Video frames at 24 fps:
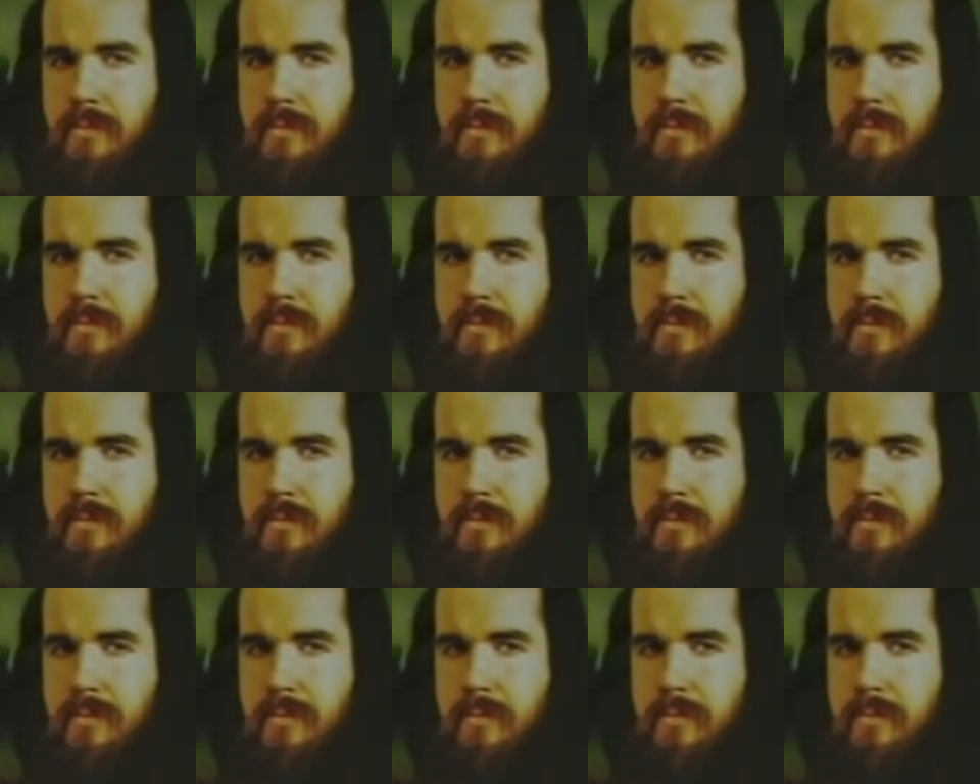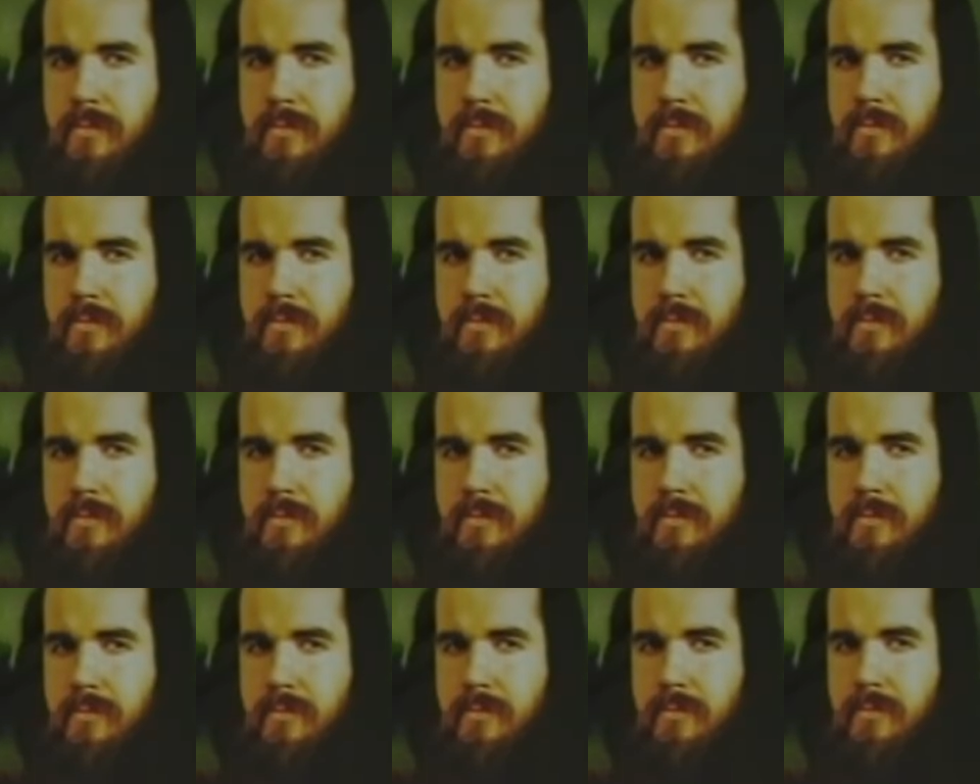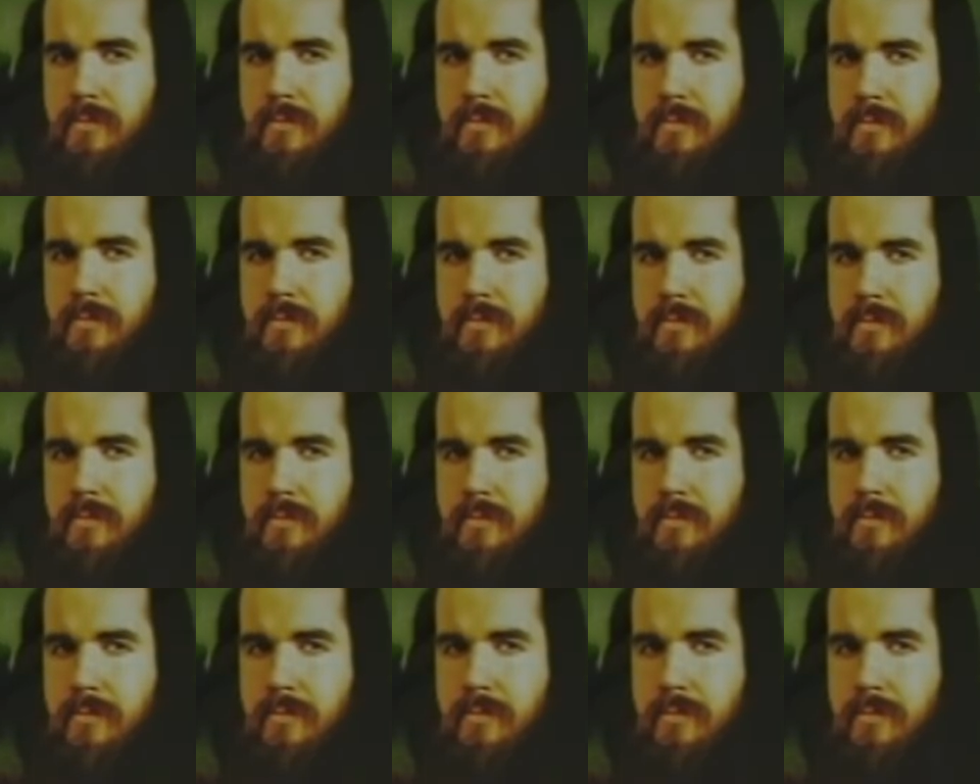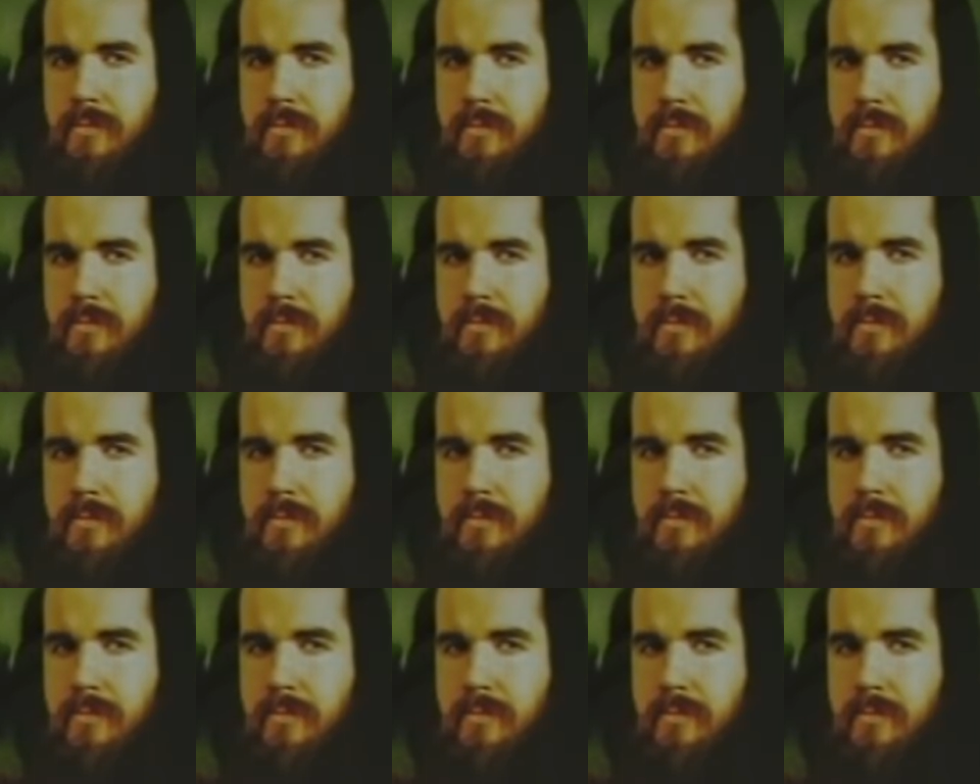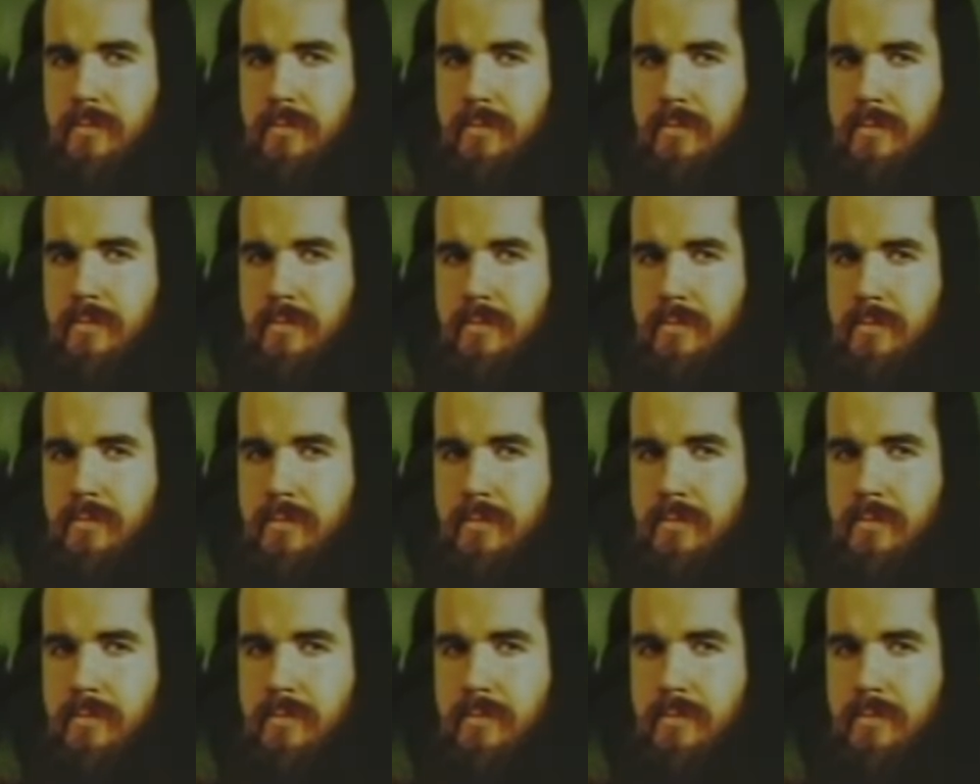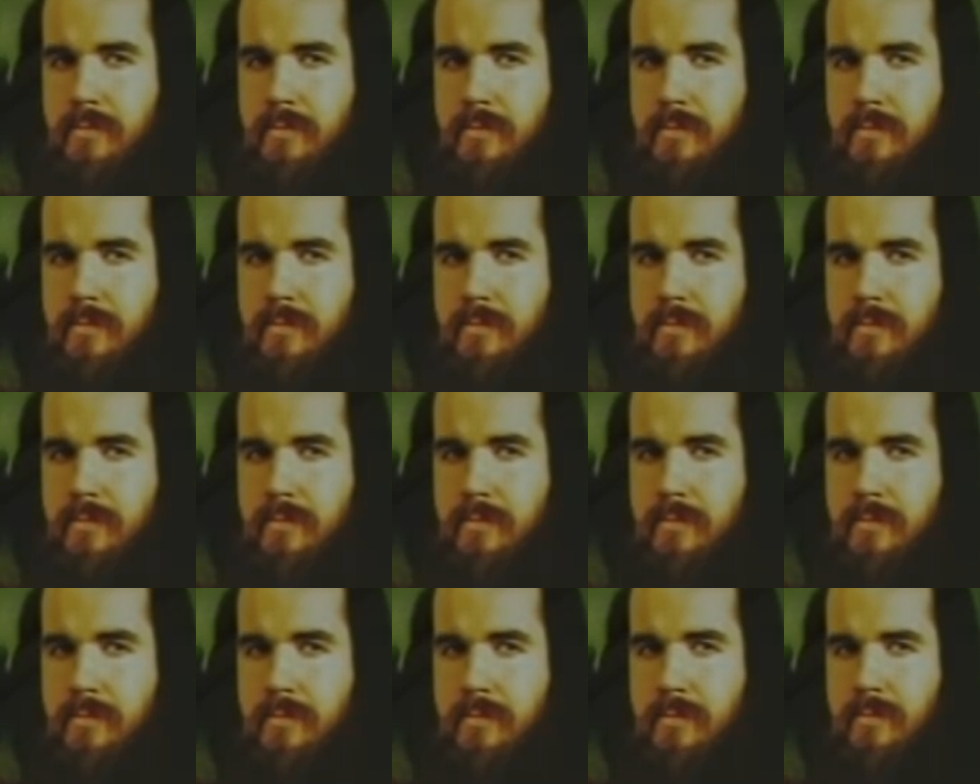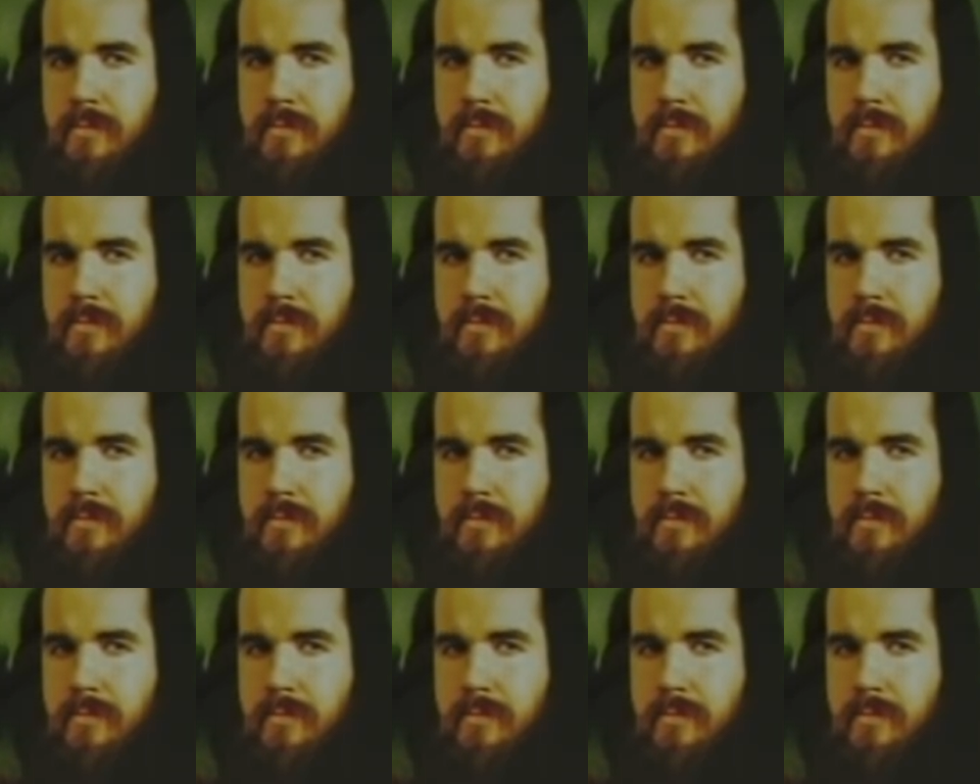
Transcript: No words are spoken by the person on screen.